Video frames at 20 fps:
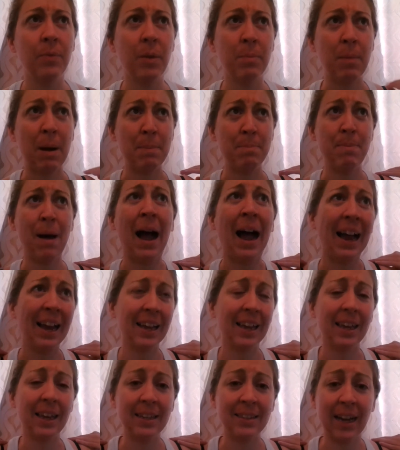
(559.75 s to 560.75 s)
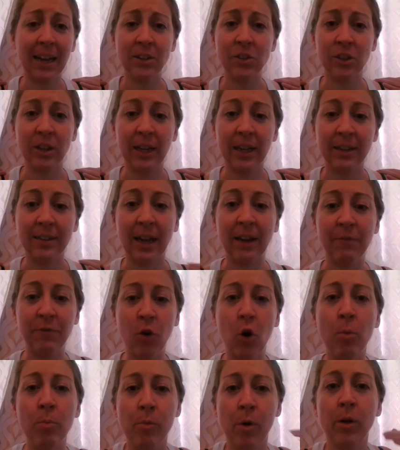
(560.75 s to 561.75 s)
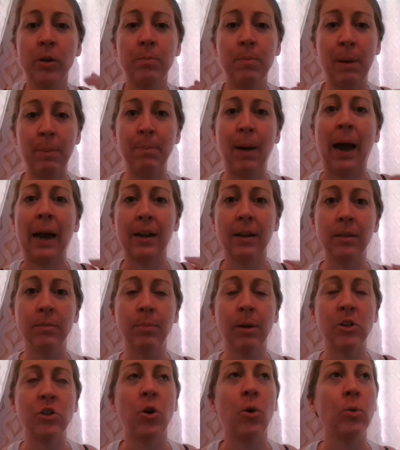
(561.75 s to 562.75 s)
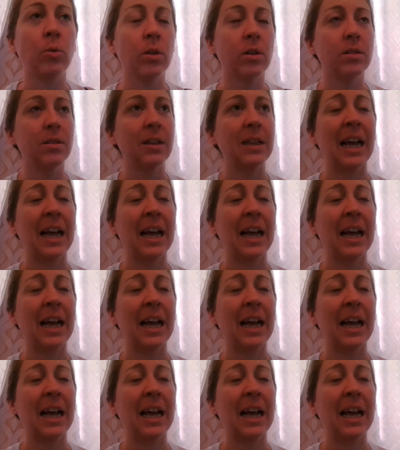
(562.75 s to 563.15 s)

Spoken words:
my back is actually, because I foam rolled my back and my shoulders,